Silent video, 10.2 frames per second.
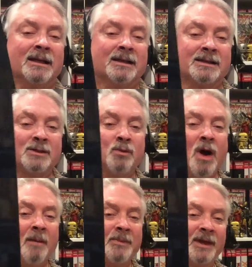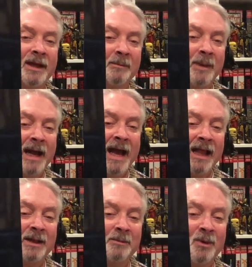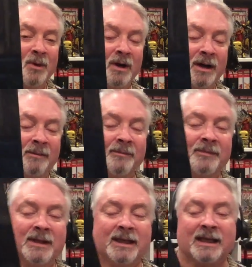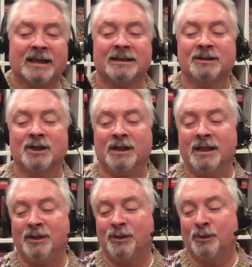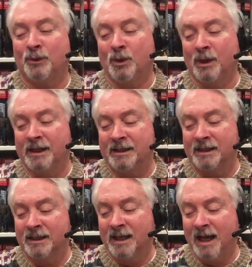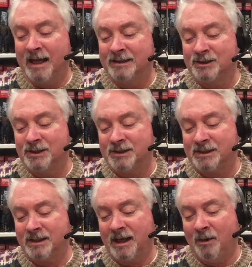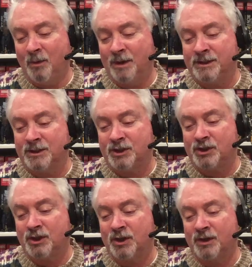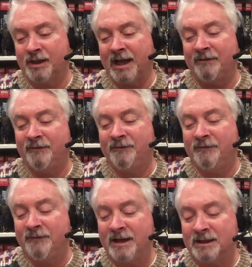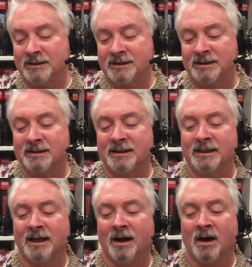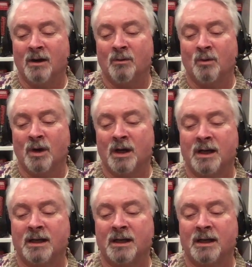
Swamp Thing by Alan Moore. Looking through it, I wasn't sure that I felt the artwork